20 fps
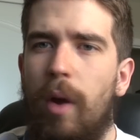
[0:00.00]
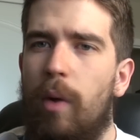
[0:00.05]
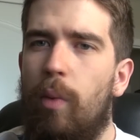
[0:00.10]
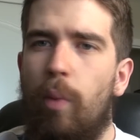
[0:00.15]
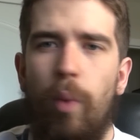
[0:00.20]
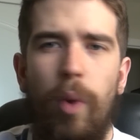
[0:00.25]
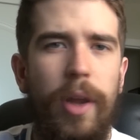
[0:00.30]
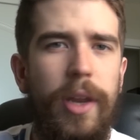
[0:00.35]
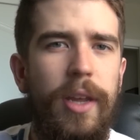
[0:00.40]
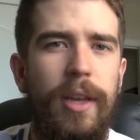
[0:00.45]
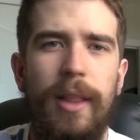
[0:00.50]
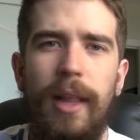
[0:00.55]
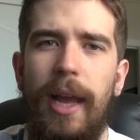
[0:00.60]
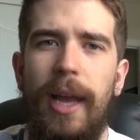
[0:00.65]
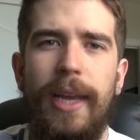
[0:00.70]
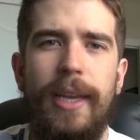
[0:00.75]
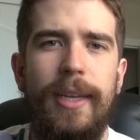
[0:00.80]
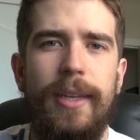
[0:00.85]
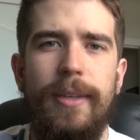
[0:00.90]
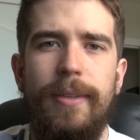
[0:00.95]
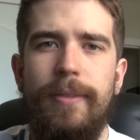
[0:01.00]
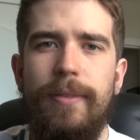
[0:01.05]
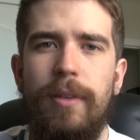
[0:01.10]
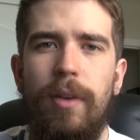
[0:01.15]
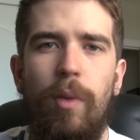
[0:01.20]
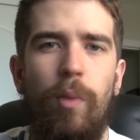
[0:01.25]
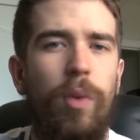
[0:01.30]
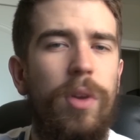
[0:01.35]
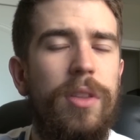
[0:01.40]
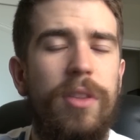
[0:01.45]
What do you like?
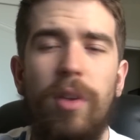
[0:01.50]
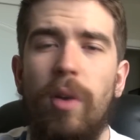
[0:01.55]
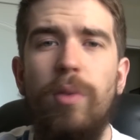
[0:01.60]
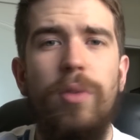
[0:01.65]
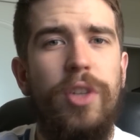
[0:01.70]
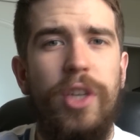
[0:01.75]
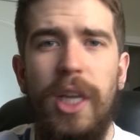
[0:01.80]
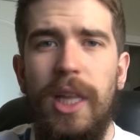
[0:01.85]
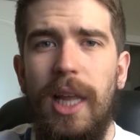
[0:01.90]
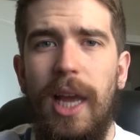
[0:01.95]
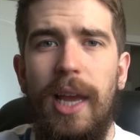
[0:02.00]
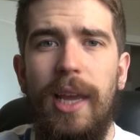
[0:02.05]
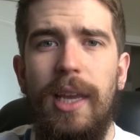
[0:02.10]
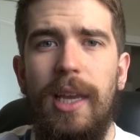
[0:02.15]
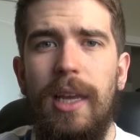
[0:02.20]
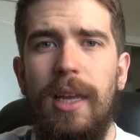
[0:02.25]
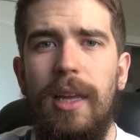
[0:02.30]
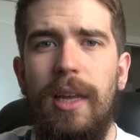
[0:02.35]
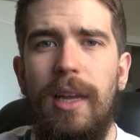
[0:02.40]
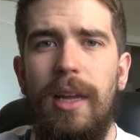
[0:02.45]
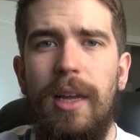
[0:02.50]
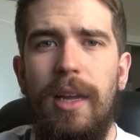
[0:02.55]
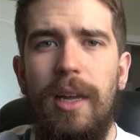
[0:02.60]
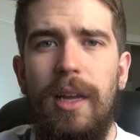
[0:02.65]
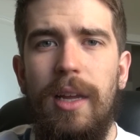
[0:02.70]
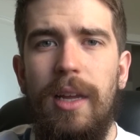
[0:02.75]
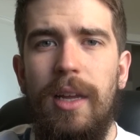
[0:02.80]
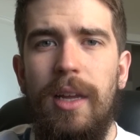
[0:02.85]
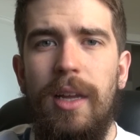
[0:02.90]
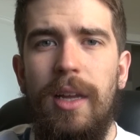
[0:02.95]
What don't you like?
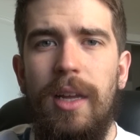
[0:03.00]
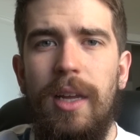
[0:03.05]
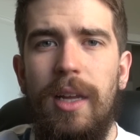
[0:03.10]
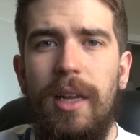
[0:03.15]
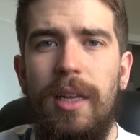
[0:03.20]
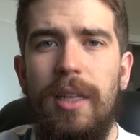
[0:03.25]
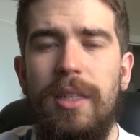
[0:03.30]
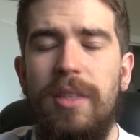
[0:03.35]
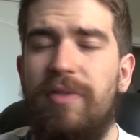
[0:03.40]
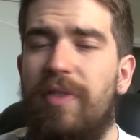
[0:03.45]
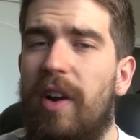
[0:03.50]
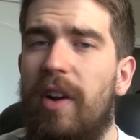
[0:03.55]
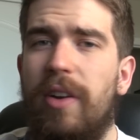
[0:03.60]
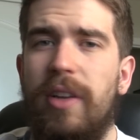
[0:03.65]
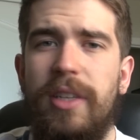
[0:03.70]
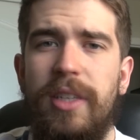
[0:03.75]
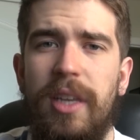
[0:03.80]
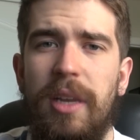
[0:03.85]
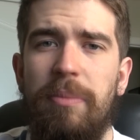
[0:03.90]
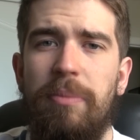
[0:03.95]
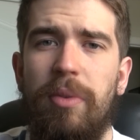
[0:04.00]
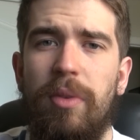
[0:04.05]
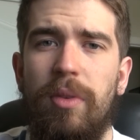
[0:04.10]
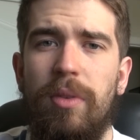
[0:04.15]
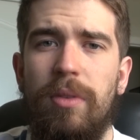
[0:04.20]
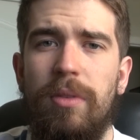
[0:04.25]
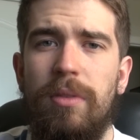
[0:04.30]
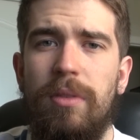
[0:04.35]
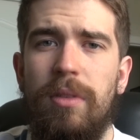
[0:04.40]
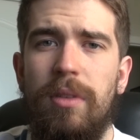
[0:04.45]
It's very
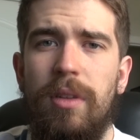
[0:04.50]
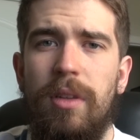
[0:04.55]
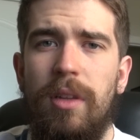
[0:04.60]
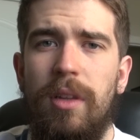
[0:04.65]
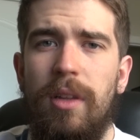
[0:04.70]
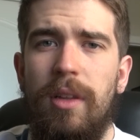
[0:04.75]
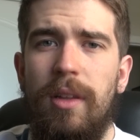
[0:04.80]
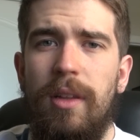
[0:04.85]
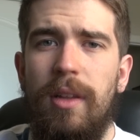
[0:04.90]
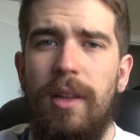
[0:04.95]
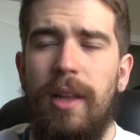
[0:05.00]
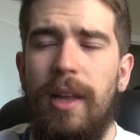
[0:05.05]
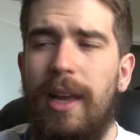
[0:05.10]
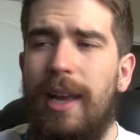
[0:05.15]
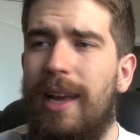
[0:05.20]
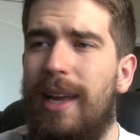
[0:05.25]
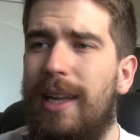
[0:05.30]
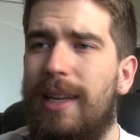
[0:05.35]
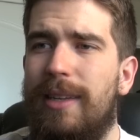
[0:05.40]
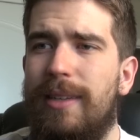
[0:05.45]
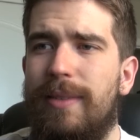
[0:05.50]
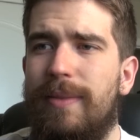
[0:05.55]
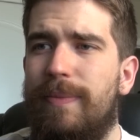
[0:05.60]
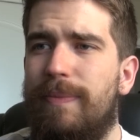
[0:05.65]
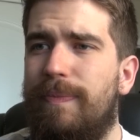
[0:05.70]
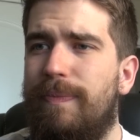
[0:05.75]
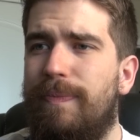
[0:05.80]
simple. And